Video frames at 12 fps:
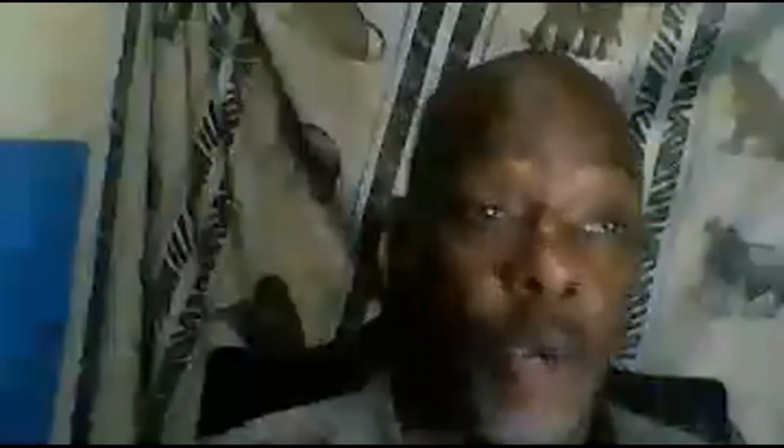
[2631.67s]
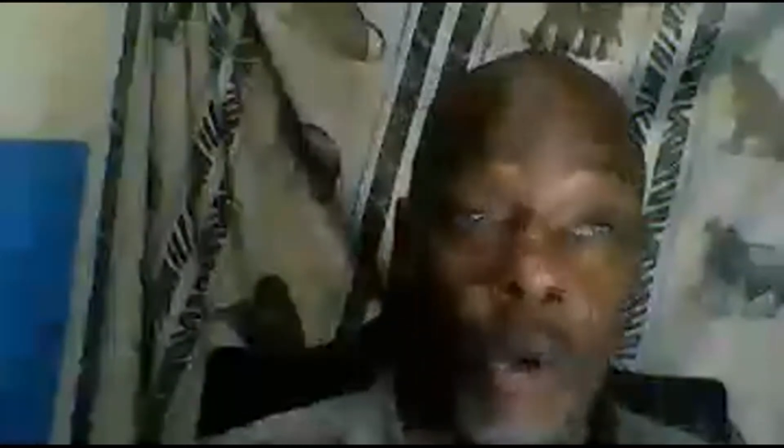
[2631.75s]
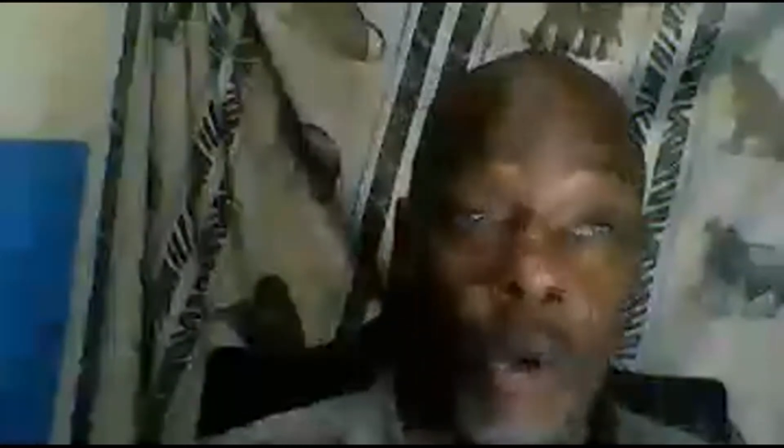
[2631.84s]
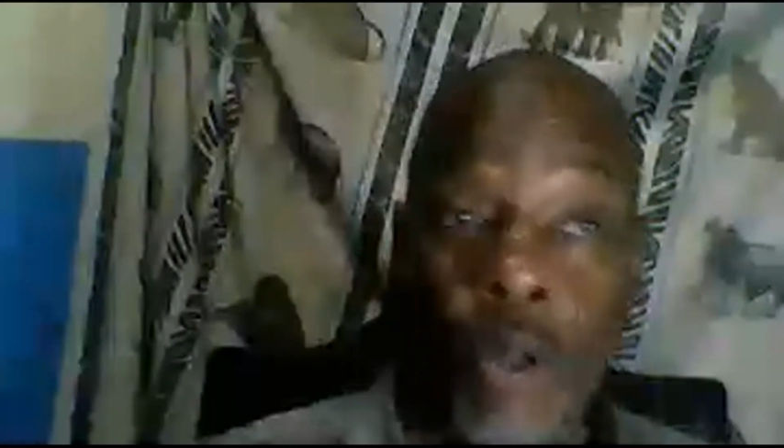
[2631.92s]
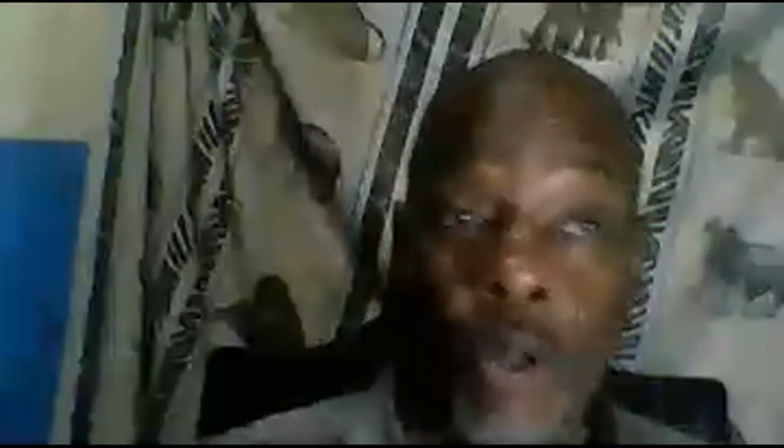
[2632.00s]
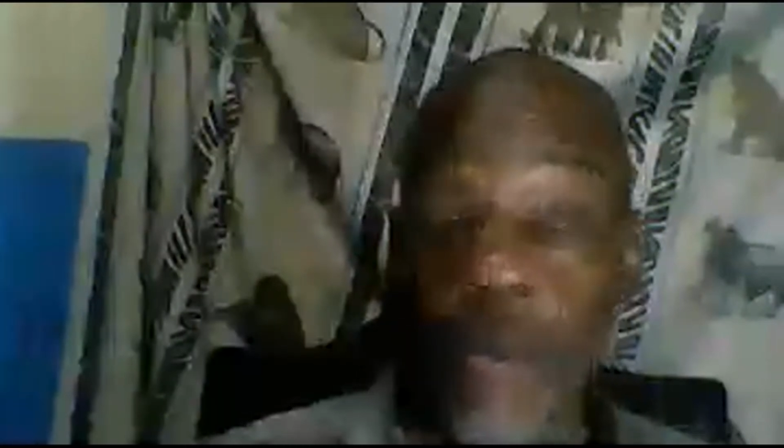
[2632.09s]

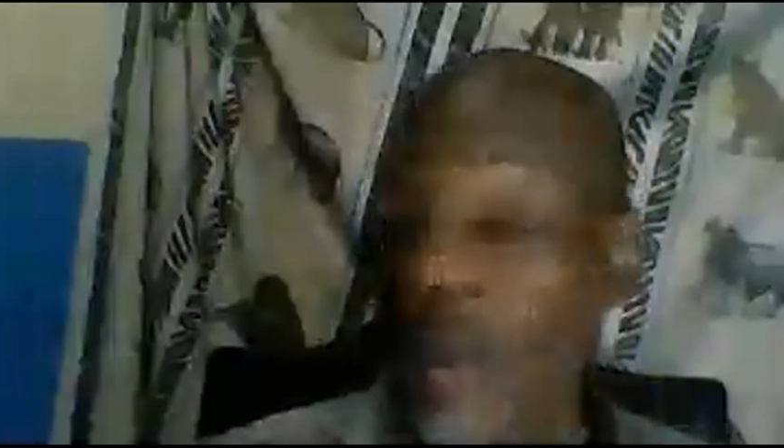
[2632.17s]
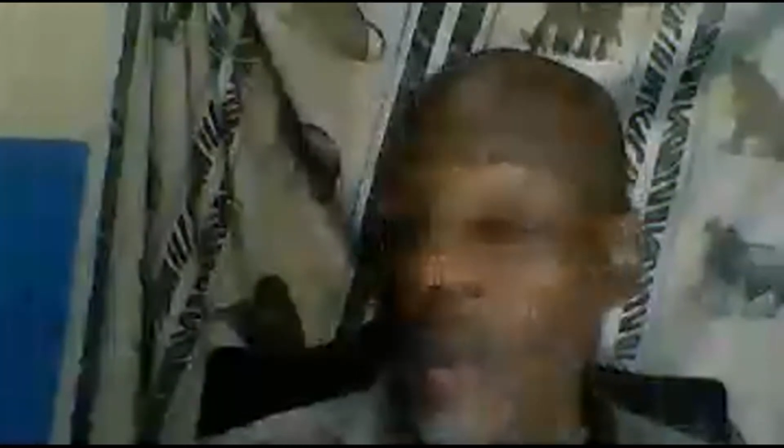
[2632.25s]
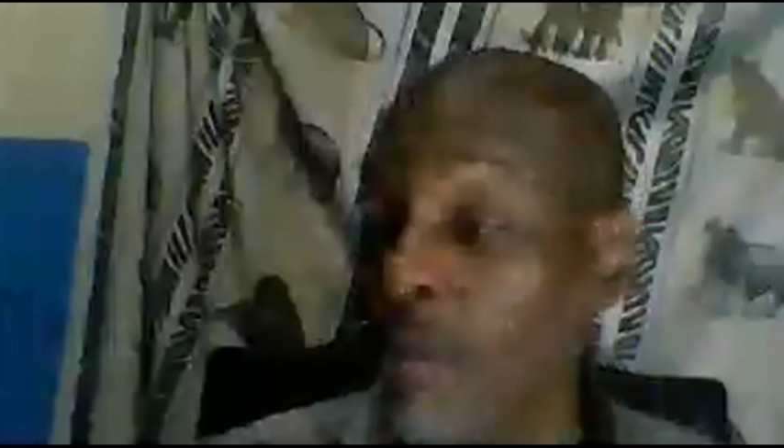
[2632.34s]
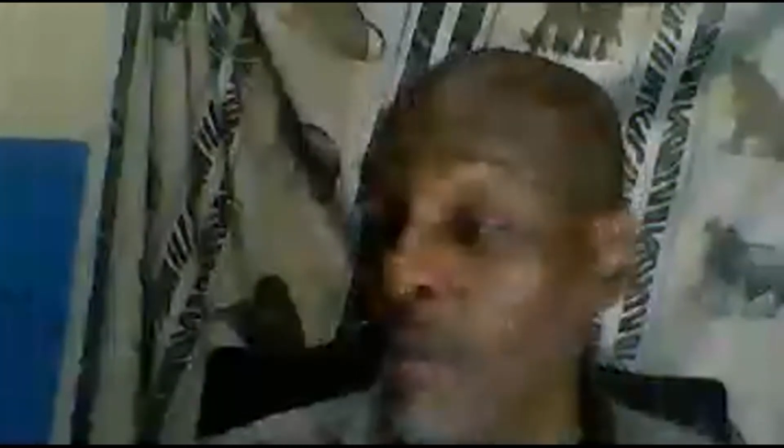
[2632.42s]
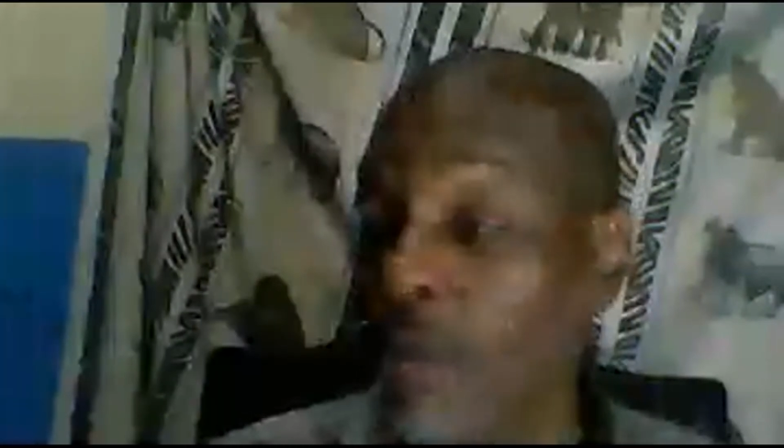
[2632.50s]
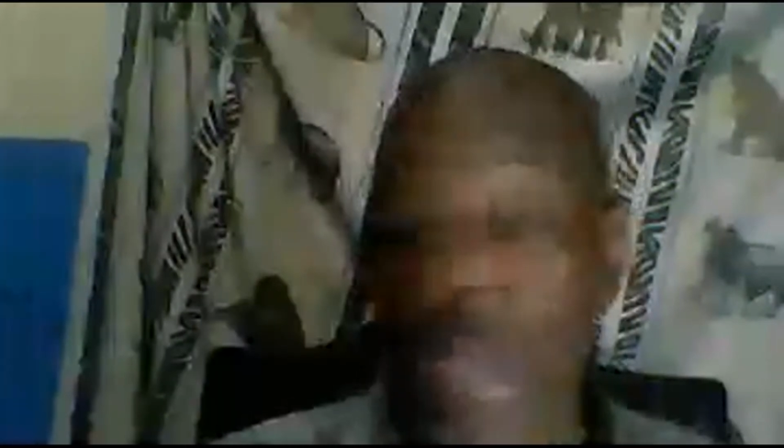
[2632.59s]
or
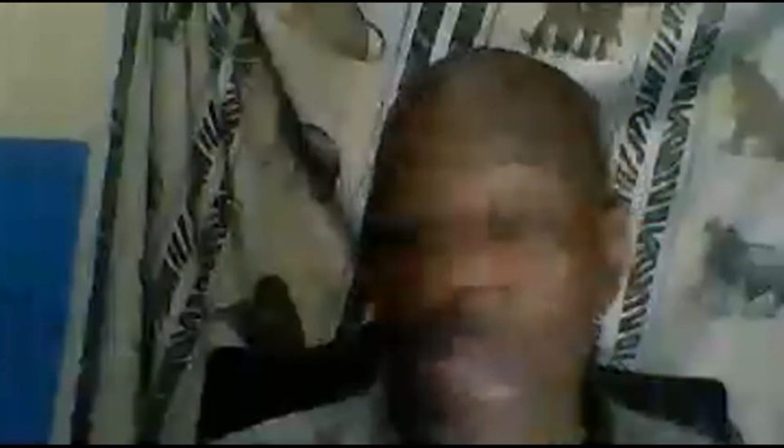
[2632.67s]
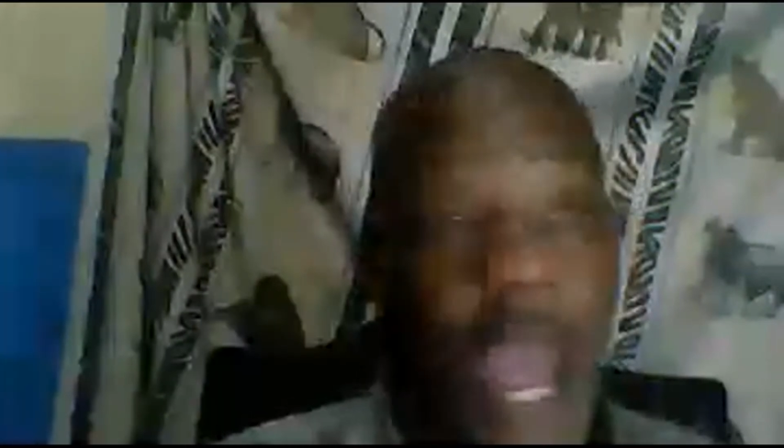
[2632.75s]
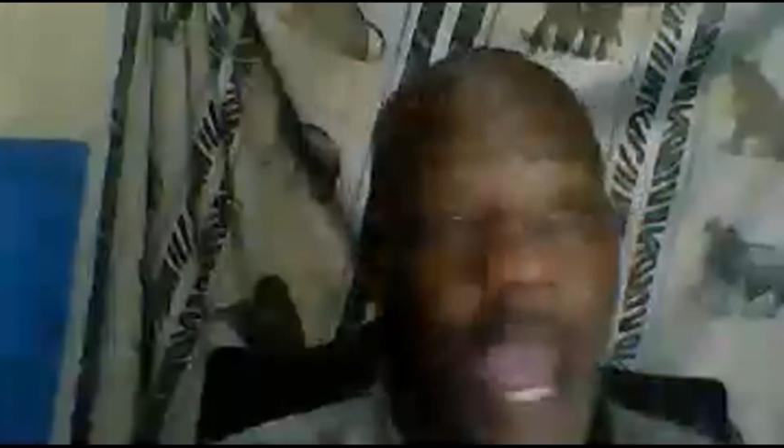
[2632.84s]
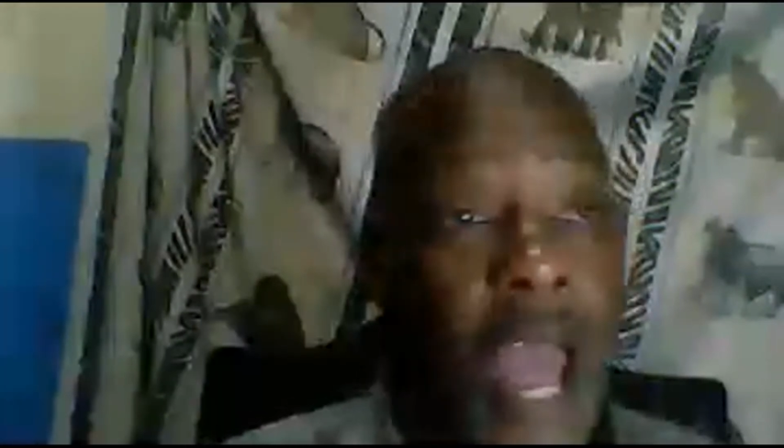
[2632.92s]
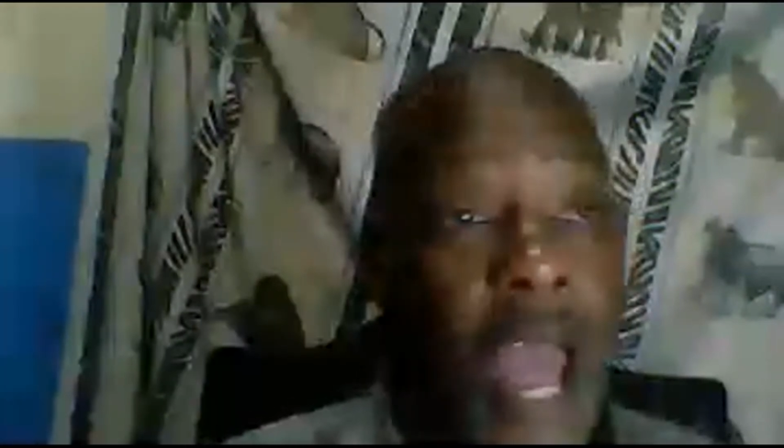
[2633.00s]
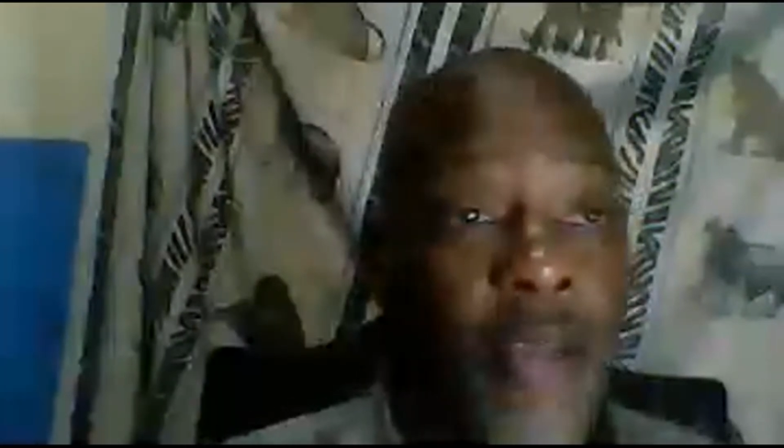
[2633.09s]

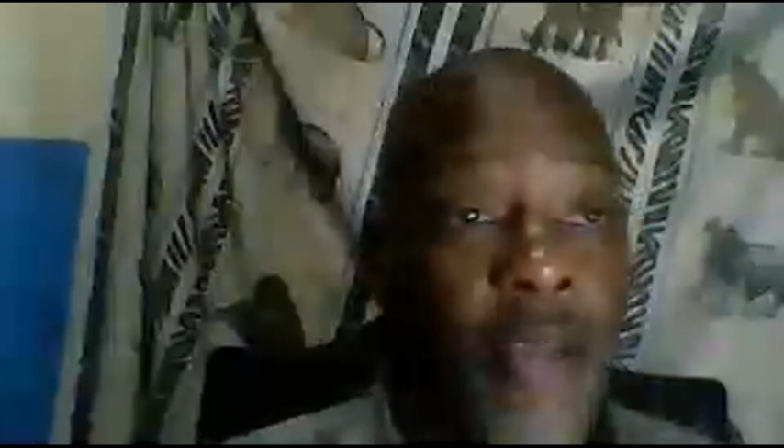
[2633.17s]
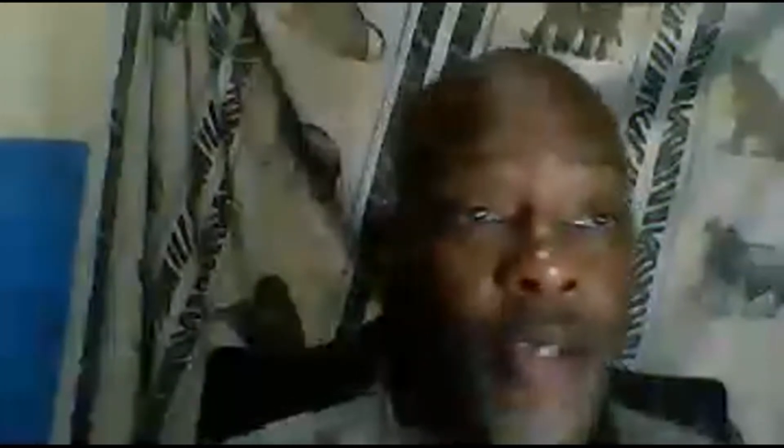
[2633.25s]
you